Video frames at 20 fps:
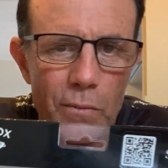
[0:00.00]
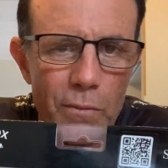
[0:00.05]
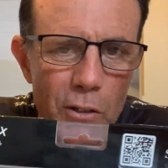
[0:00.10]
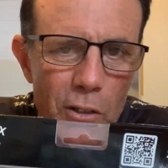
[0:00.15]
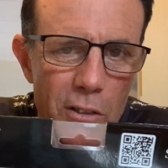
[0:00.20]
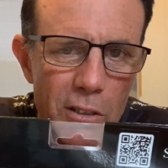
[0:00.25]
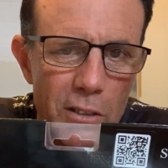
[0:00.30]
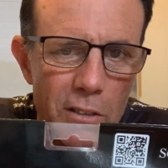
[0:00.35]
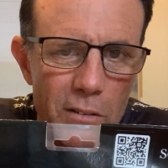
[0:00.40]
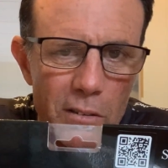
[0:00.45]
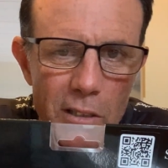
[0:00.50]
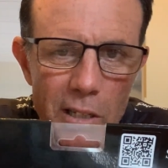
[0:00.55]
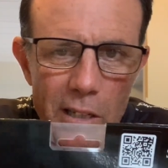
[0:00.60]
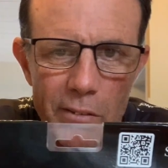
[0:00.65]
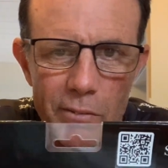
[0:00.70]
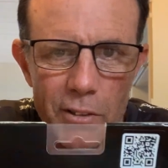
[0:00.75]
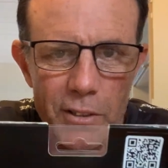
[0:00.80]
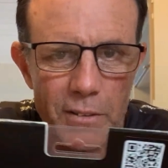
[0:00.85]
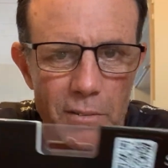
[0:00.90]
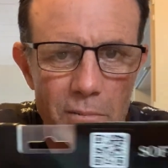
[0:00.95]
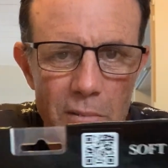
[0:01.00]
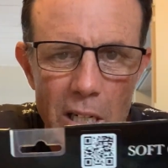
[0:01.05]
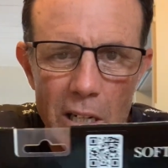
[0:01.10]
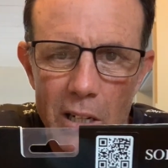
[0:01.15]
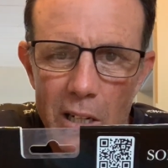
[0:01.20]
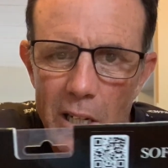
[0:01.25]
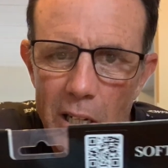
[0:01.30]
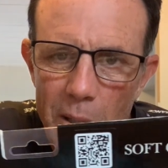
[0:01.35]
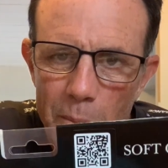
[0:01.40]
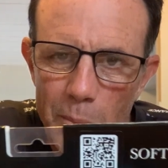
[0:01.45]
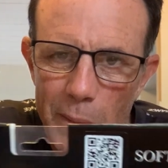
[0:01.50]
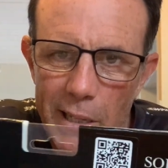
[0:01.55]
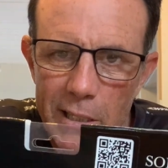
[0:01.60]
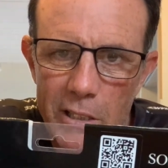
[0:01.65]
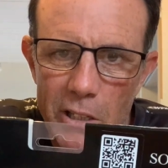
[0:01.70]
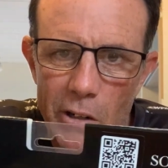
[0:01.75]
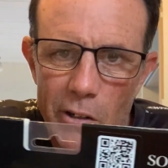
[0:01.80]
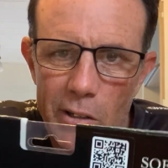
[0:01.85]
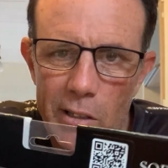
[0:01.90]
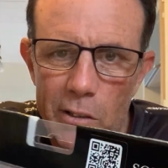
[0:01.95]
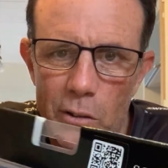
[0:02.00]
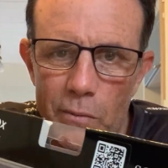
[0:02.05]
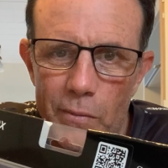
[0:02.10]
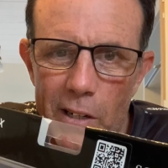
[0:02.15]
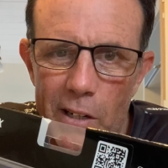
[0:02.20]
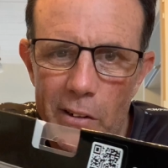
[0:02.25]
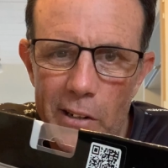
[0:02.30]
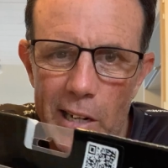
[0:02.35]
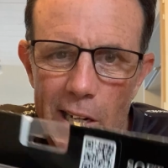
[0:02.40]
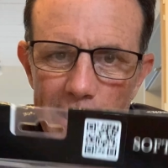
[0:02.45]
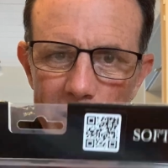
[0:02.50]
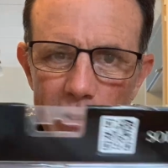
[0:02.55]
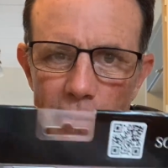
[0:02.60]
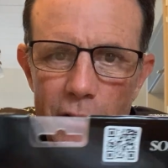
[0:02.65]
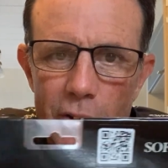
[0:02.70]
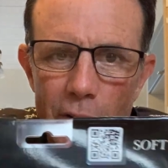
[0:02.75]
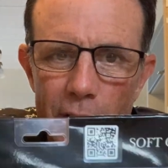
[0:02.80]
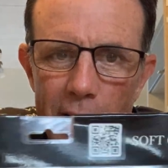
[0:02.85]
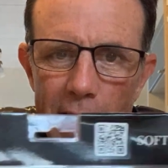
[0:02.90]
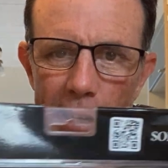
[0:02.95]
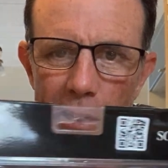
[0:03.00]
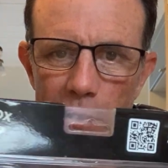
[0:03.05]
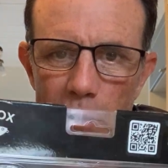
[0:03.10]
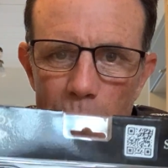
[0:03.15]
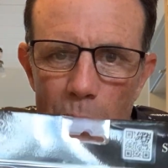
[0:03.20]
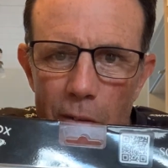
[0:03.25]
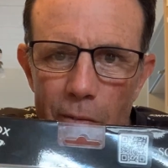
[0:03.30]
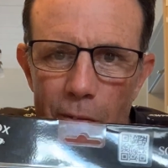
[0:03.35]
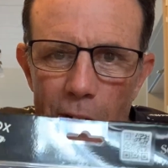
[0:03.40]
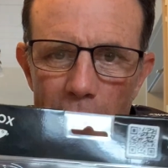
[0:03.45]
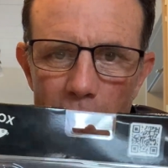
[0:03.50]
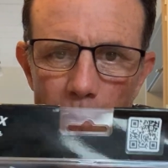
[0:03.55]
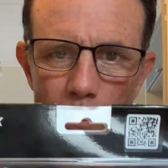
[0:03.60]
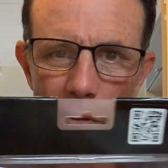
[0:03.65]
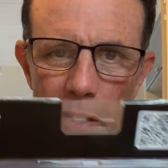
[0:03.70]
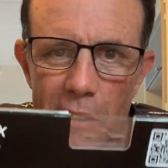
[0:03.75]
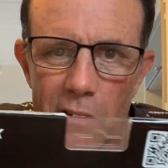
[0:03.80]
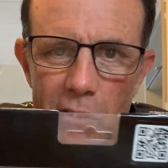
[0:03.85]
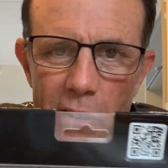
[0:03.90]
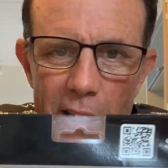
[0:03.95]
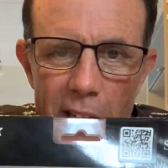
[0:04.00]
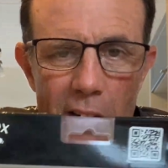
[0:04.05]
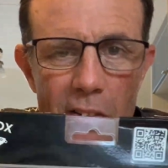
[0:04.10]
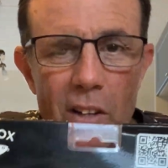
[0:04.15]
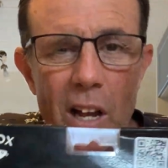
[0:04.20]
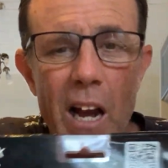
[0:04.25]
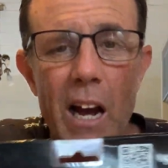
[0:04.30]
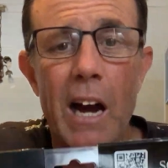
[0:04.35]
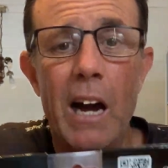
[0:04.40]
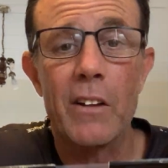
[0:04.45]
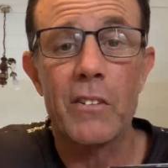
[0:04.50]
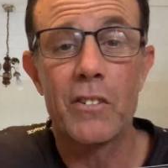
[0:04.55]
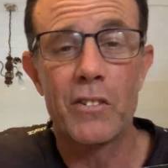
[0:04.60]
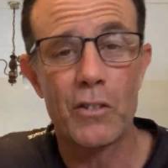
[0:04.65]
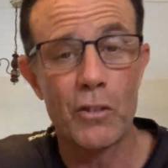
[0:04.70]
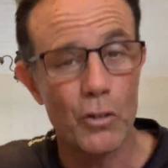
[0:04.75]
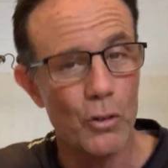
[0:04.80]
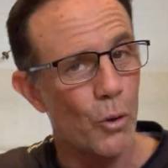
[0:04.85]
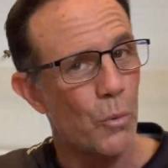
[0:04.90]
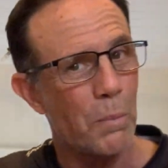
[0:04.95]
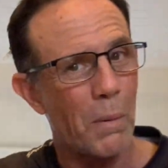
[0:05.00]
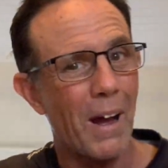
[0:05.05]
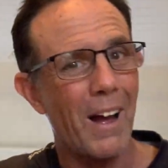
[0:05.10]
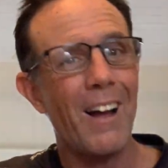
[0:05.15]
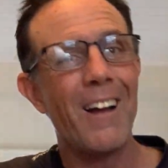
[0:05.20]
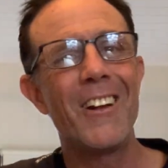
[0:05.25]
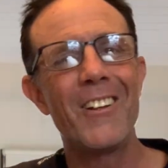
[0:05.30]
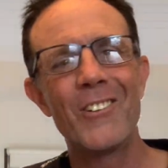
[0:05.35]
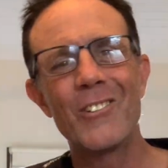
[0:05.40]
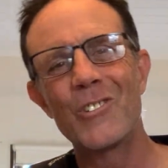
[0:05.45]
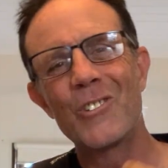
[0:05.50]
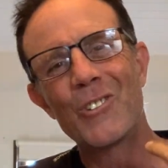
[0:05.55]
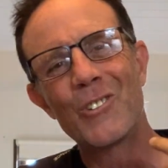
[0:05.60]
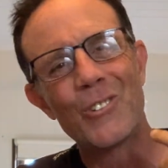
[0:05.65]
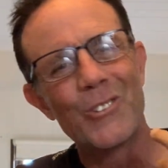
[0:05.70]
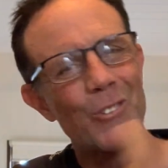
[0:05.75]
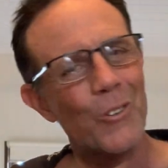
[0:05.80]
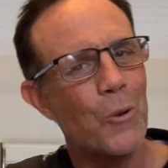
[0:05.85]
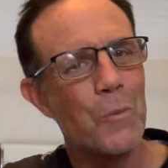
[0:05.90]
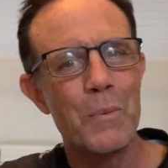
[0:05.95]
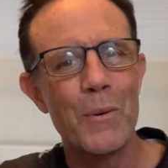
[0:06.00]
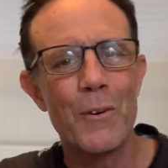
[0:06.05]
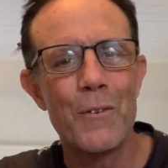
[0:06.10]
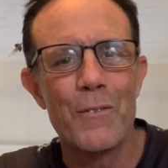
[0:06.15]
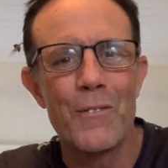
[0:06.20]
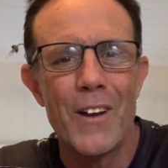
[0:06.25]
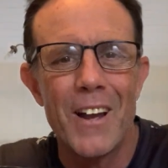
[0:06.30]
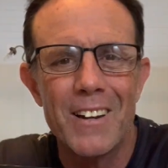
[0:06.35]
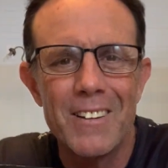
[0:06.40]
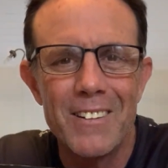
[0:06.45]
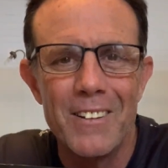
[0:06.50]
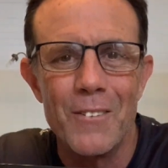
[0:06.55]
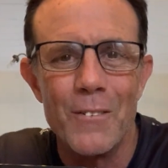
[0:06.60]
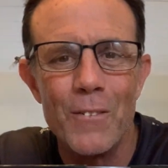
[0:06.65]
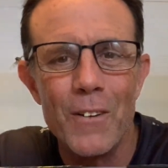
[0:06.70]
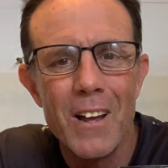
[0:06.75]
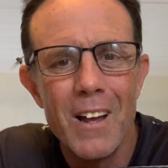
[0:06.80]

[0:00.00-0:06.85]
You can even make your own little variations on how you want to fish them. These things are super effective.